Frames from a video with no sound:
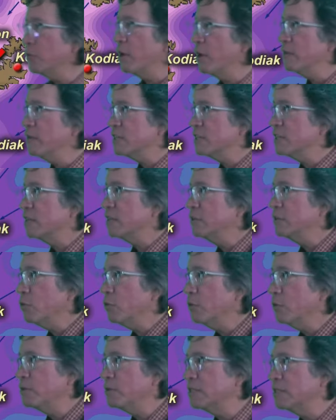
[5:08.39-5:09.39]
waves on the
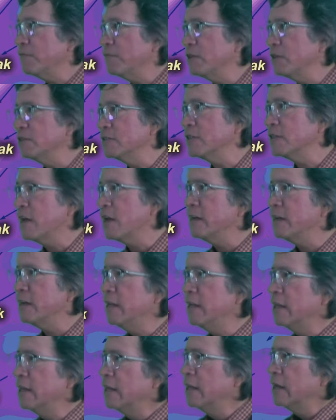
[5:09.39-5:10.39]
North Pacific side
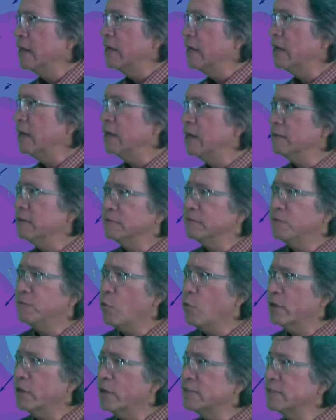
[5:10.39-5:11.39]
uh,
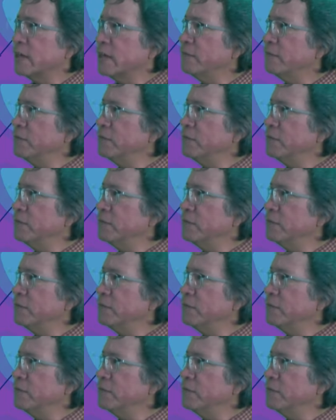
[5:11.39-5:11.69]
four to seven